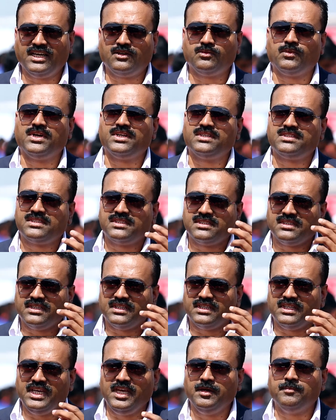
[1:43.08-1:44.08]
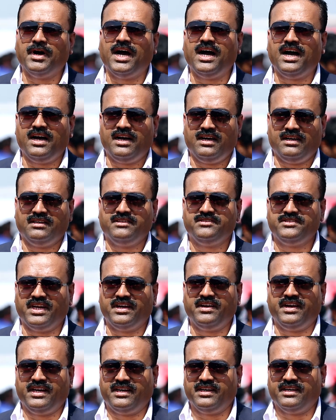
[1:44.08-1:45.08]
That was e
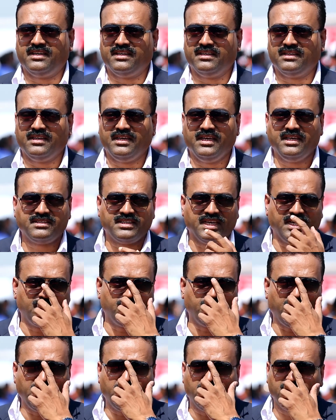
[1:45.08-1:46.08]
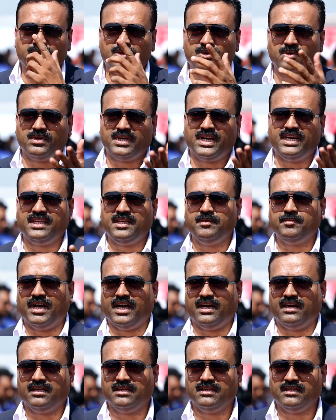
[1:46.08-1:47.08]
generated. He said why don't you look at e
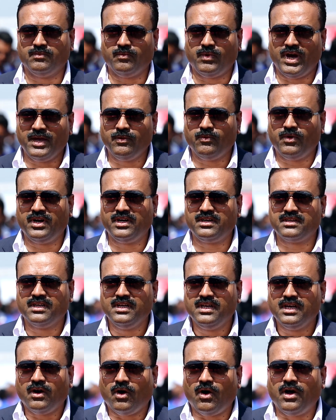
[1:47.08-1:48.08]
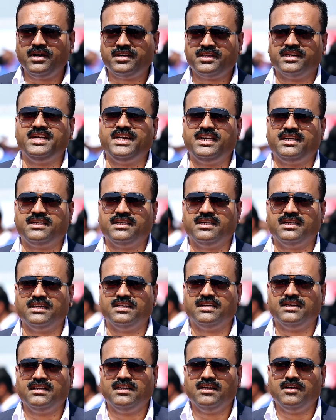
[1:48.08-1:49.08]
-Baja? want alternate
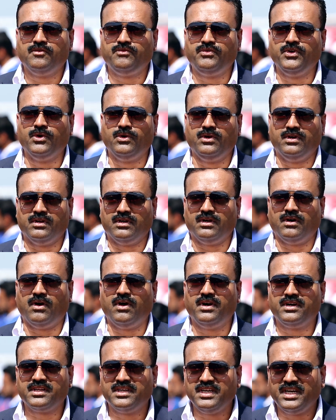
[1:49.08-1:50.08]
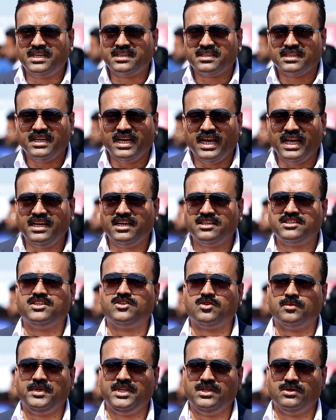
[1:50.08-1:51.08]
fuel, alternate
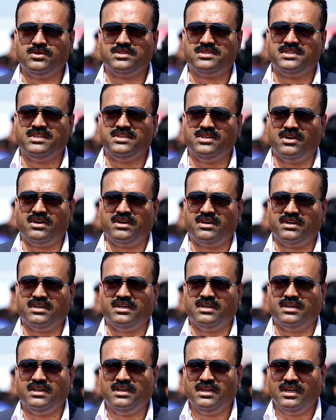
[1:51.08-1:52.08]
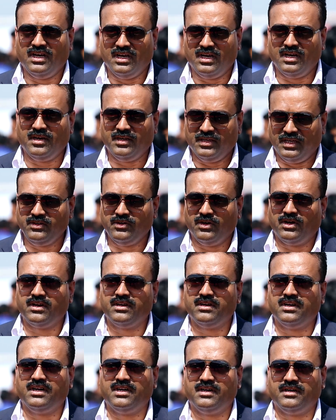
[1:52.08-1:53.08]
energy to be used in your, uh, uh, in
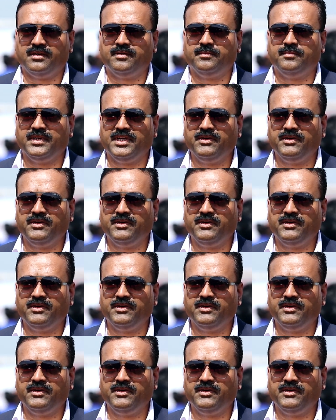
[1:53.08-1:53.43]
your uh,